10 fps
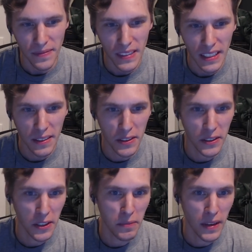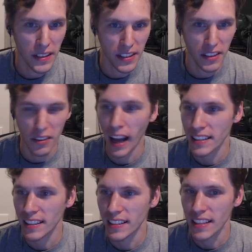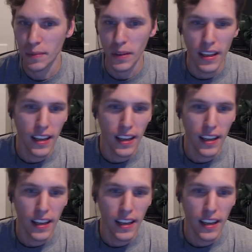It was a good bit. as a classic example.